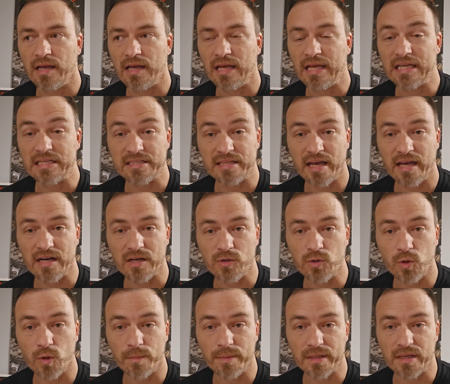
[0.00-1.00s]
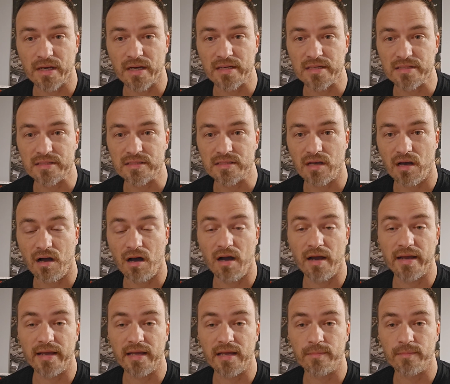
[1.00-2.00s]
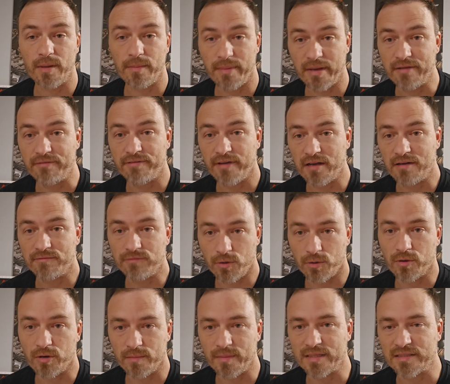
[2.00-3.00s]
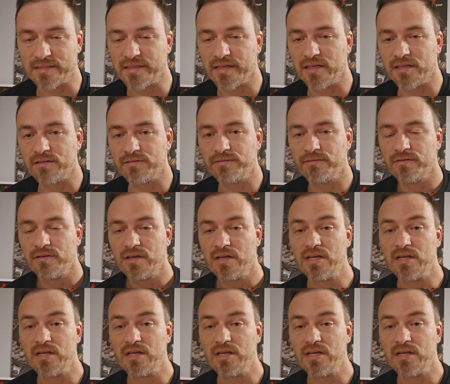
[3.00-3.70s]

is kind of cool because I am a big fan of horror myself.